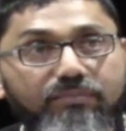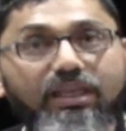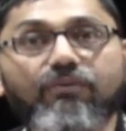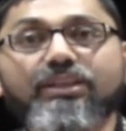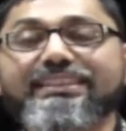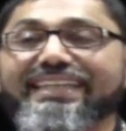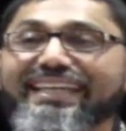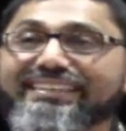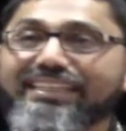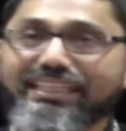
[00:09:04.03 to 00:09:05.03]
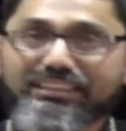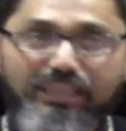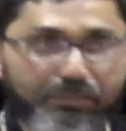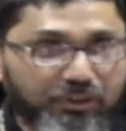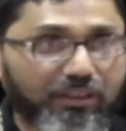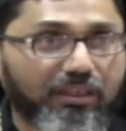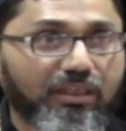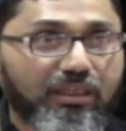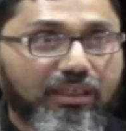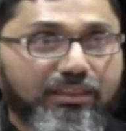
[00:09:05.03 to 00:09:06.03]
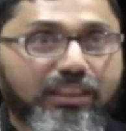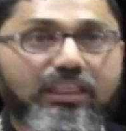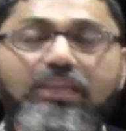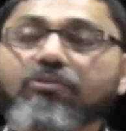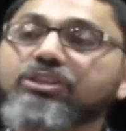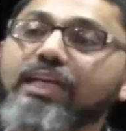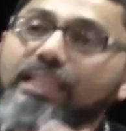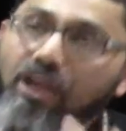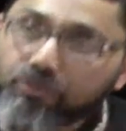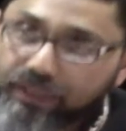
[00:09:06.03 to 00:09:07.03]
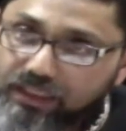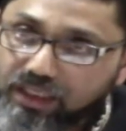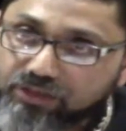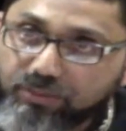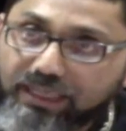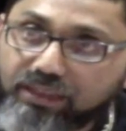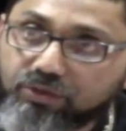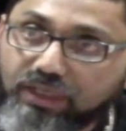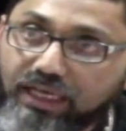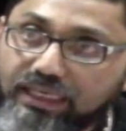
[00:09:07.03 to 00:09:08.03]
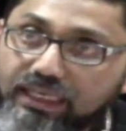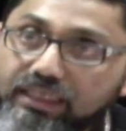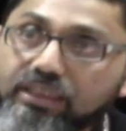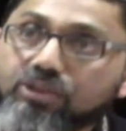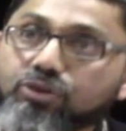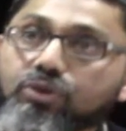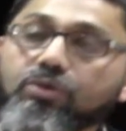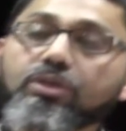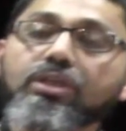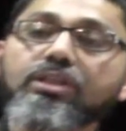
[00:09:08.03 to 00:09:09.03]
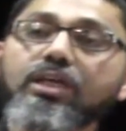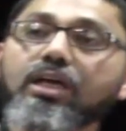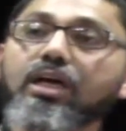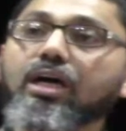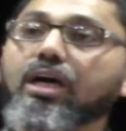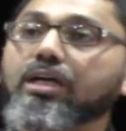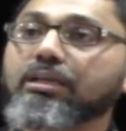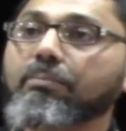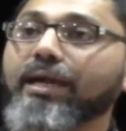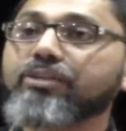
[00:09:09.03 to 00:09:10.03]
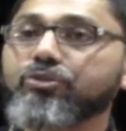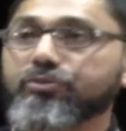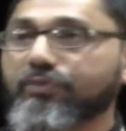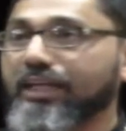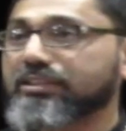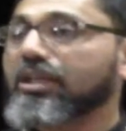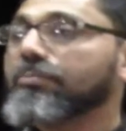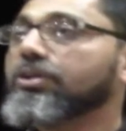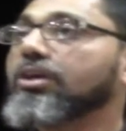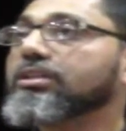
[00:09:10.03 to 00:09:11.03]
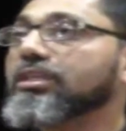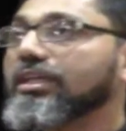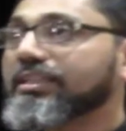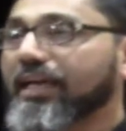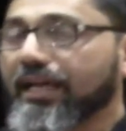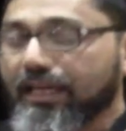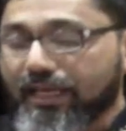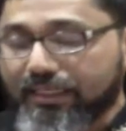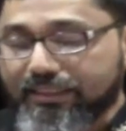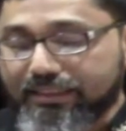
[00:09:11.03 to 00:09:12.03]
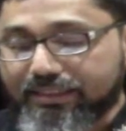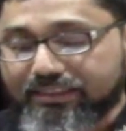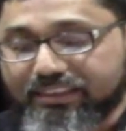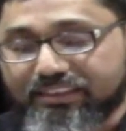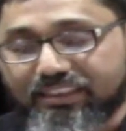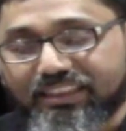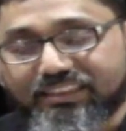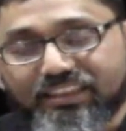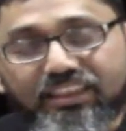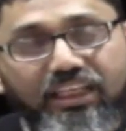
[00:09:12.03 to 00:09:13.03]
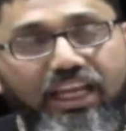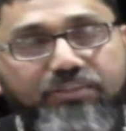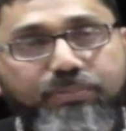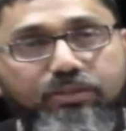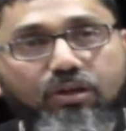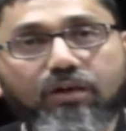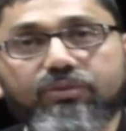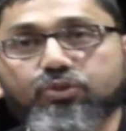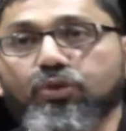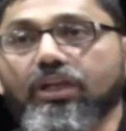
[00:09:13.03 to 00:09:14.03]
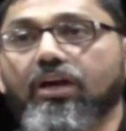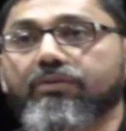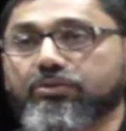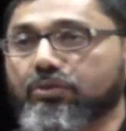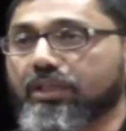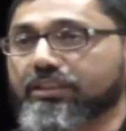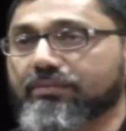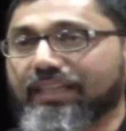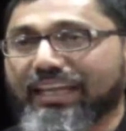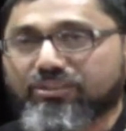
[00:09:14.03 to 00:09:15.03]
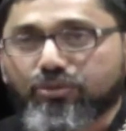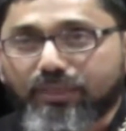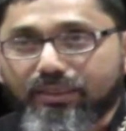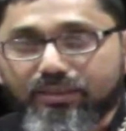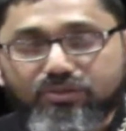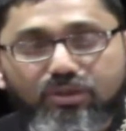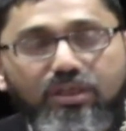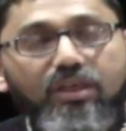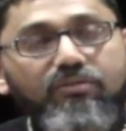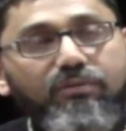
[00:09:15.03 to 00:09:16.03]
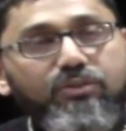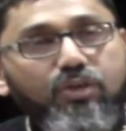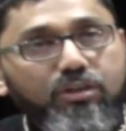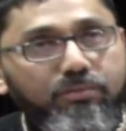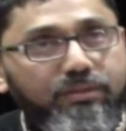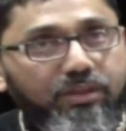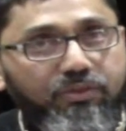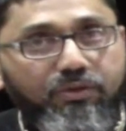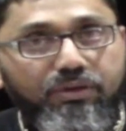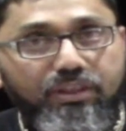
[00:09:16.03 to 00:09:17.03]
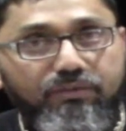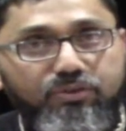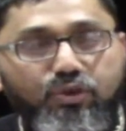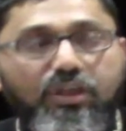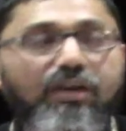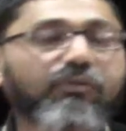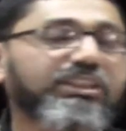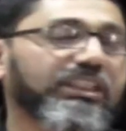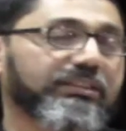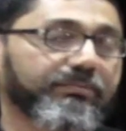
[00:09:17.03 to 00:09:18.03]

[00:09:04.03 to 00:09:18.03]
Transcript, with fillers: that was his exception. That he was allowed by Allah subhanahu wa ta'ala to uh, uh, combine two fast Because the, uh, uh, uh, the, the, this is, there's another aspect of the sunnah of Rasulullah that has to be understood when we talk about the authority of the sunnah, which is